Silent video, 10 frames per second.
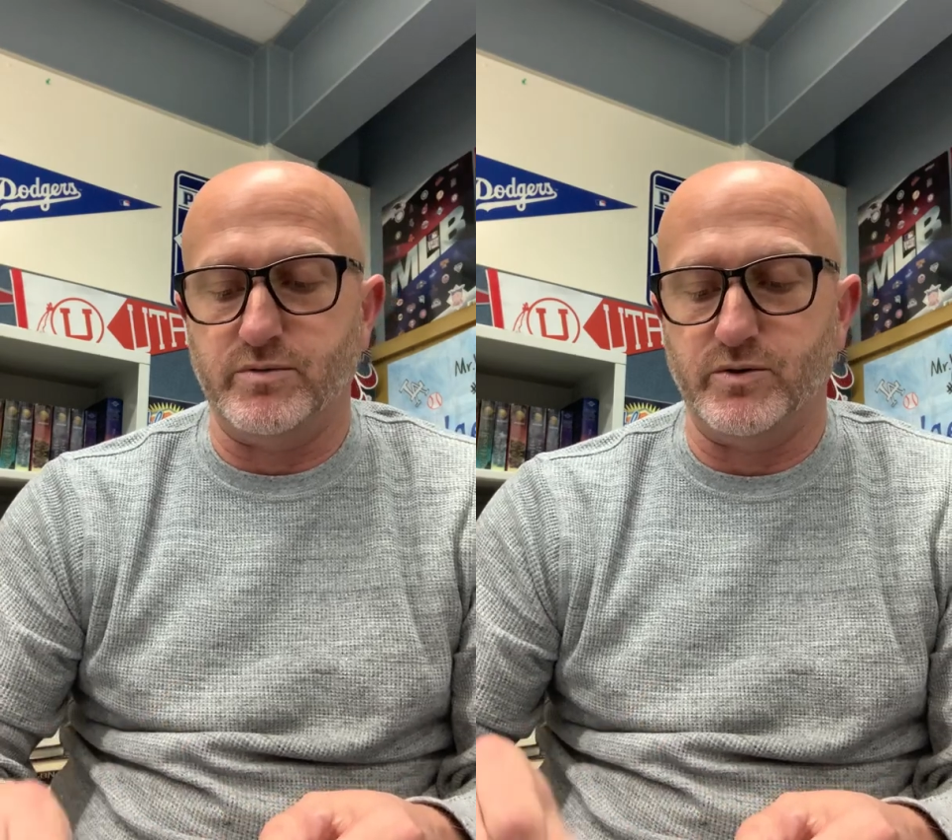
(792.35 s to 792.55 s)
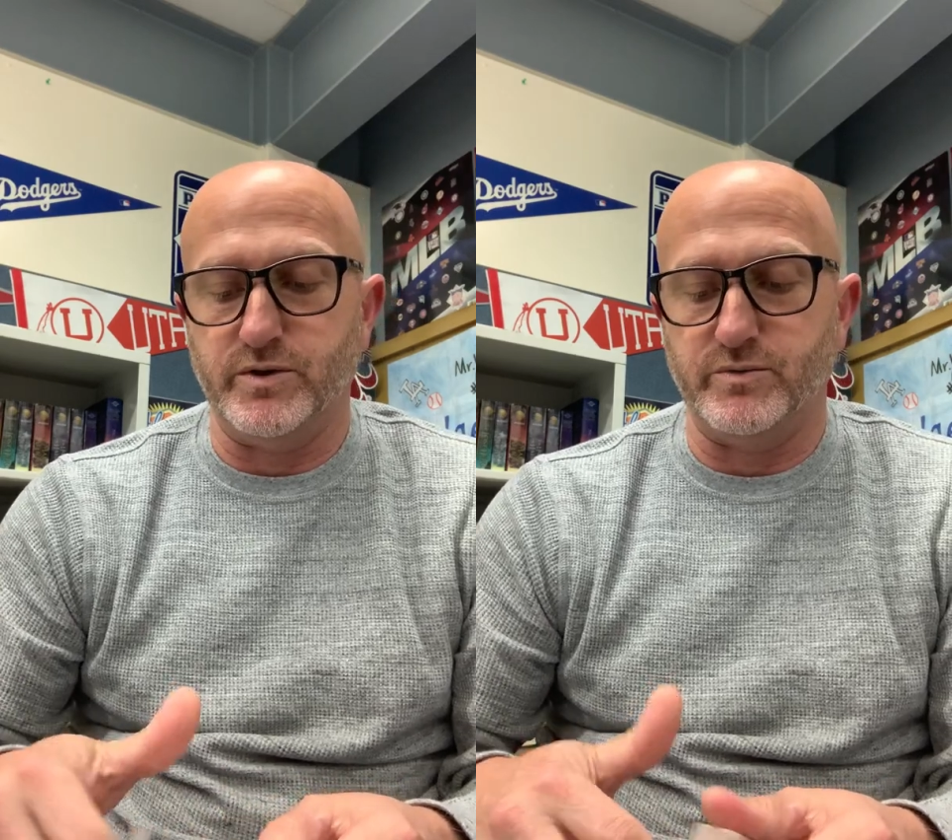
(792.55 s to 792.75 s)

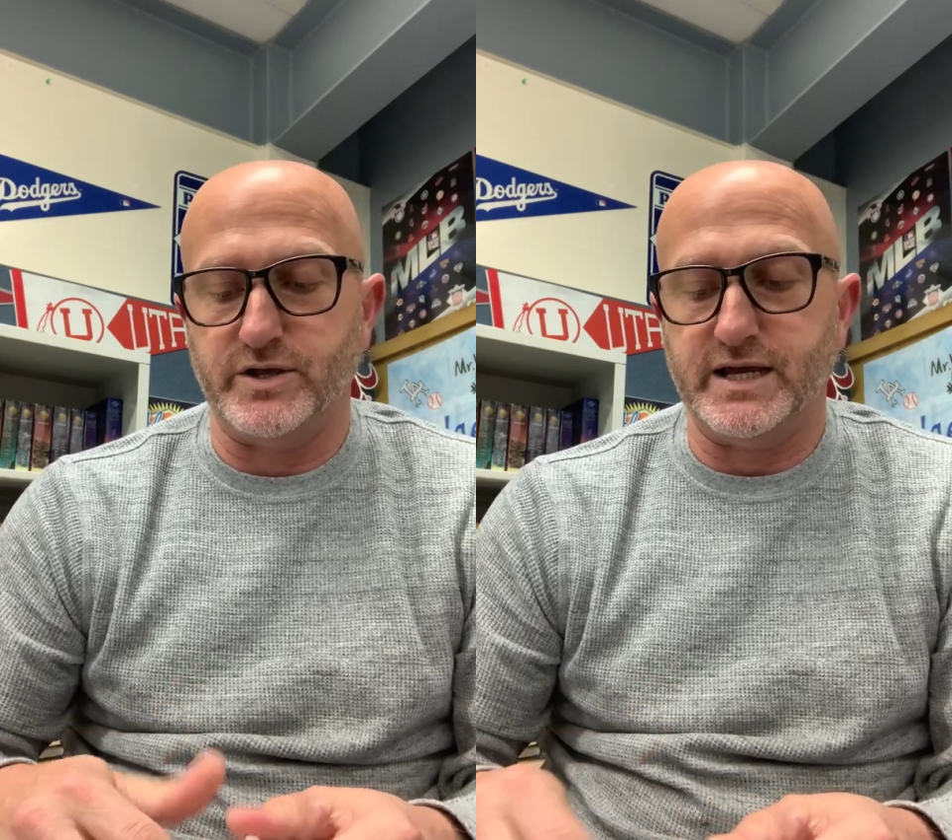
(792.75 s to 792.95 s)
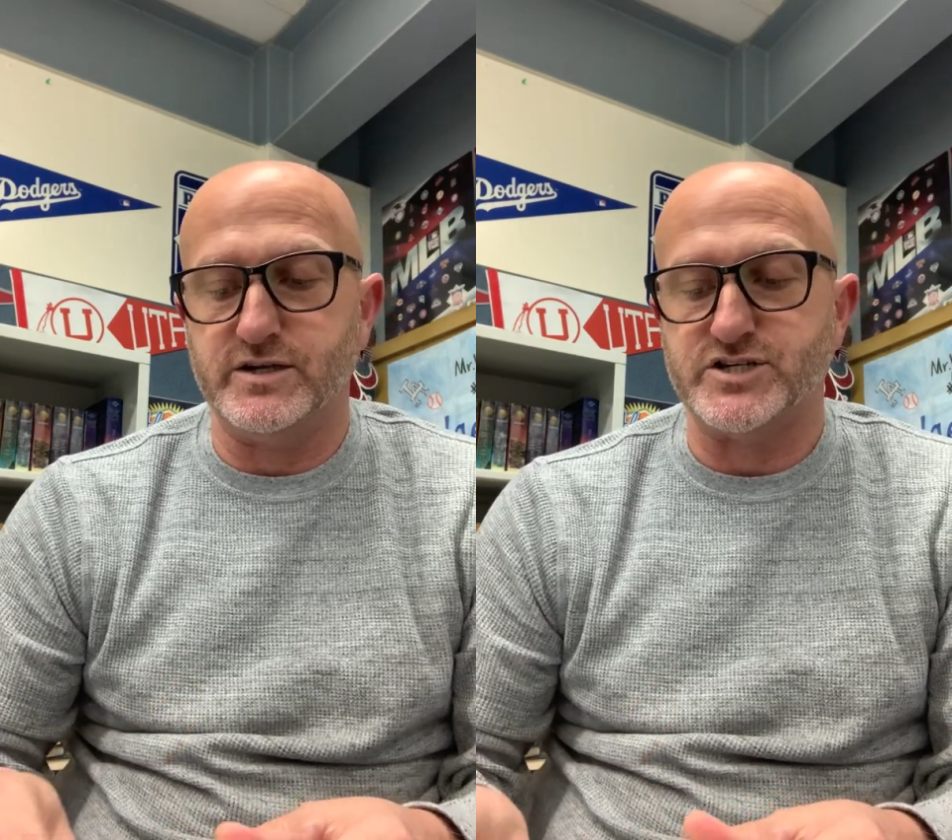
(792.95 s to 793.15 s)
but we will
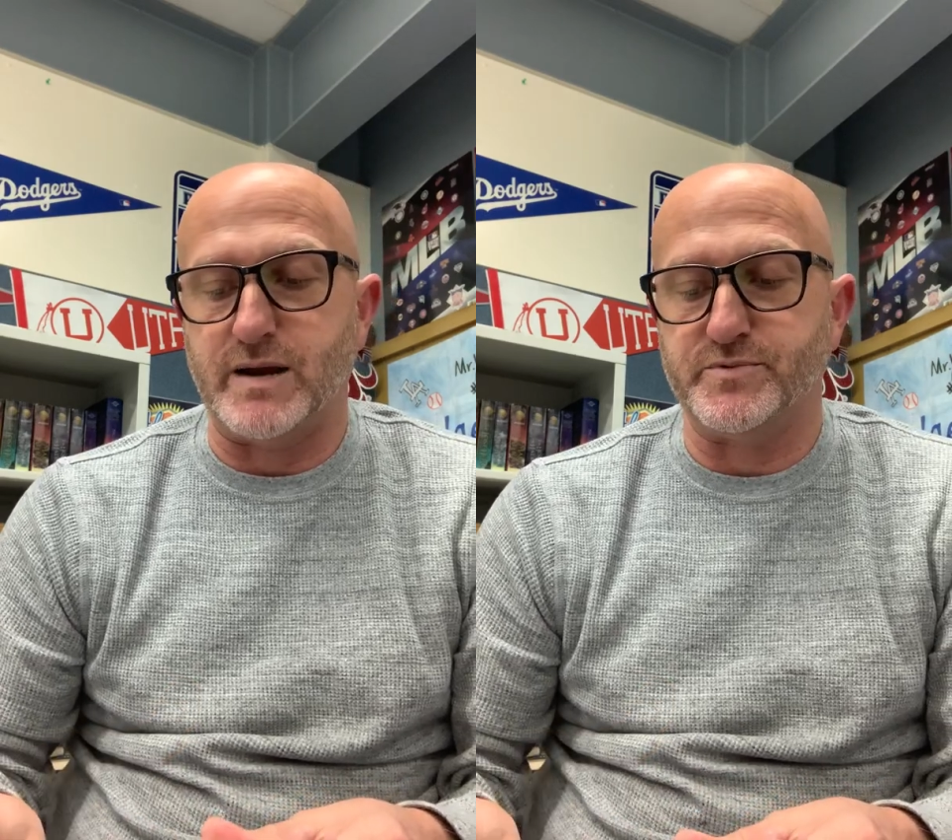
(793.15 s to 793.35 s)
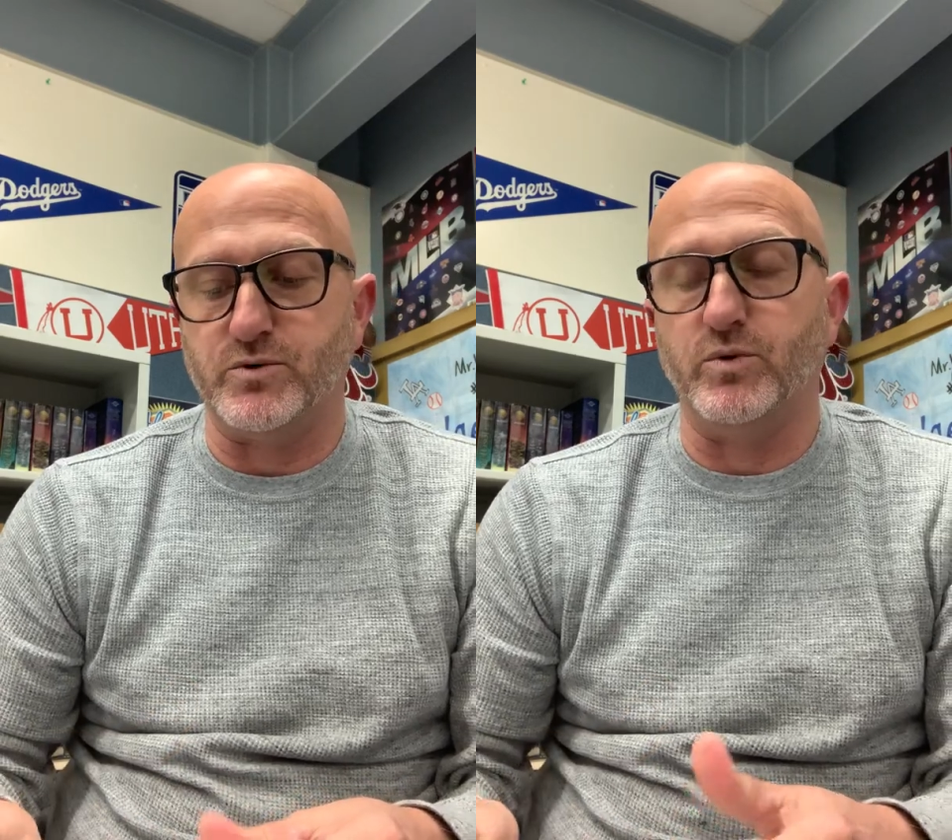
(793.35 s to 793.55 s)
get
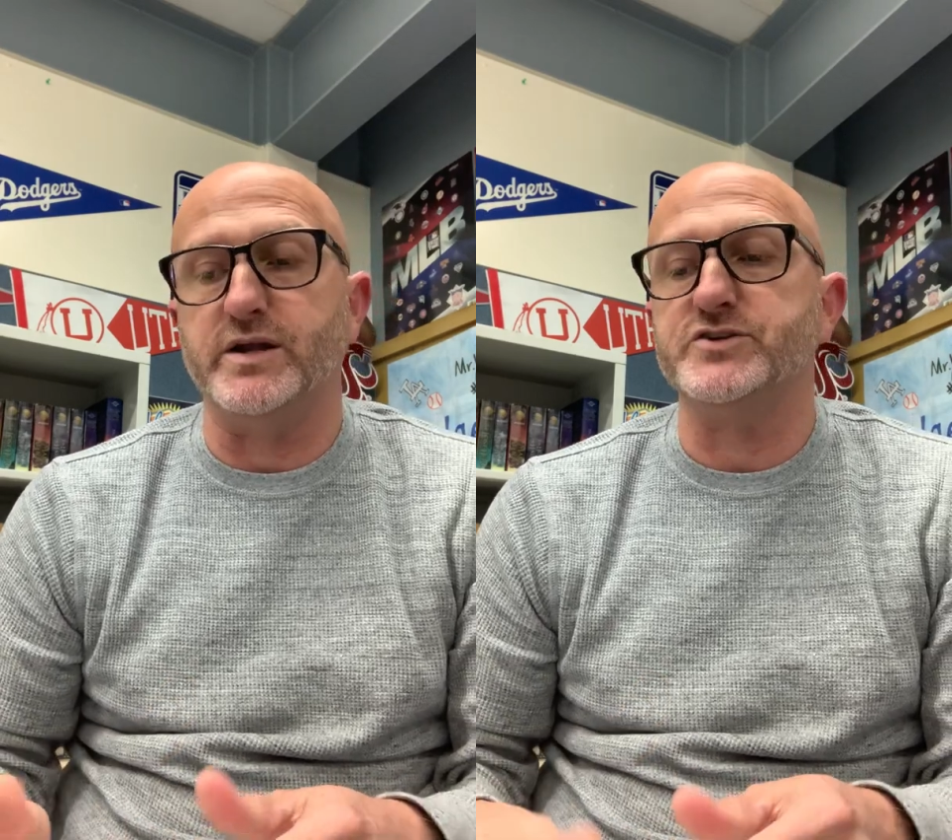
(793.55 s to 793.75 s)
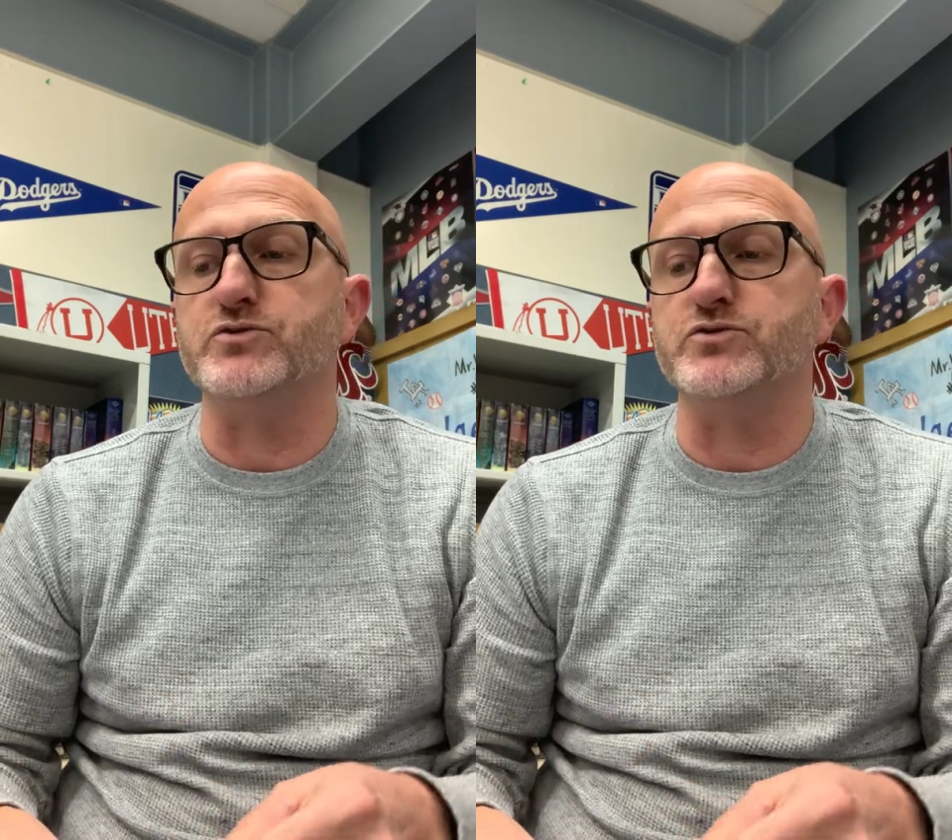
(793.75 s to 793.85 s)
chapter 1